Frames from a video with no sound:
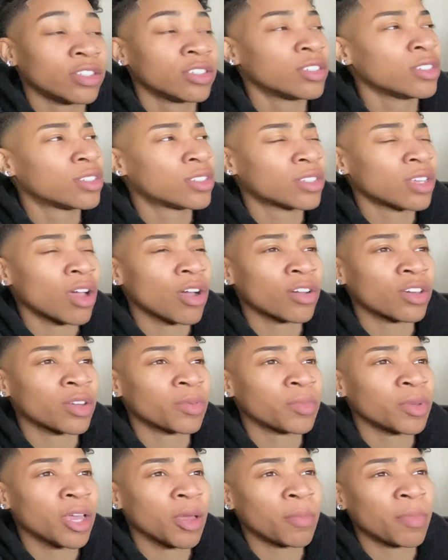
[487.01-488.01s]
She's talking
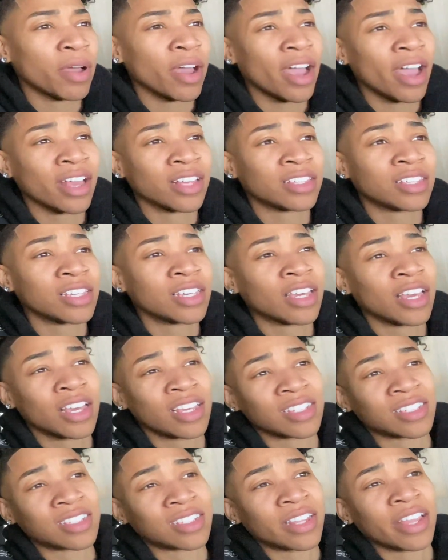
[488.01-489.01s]
to me about how she
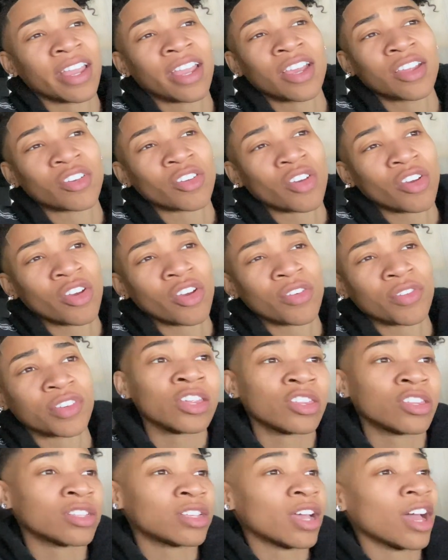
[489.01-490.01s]
can't stand her
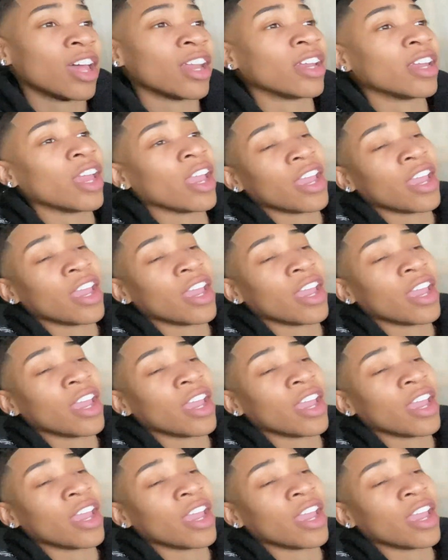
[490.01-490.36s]
and she's got an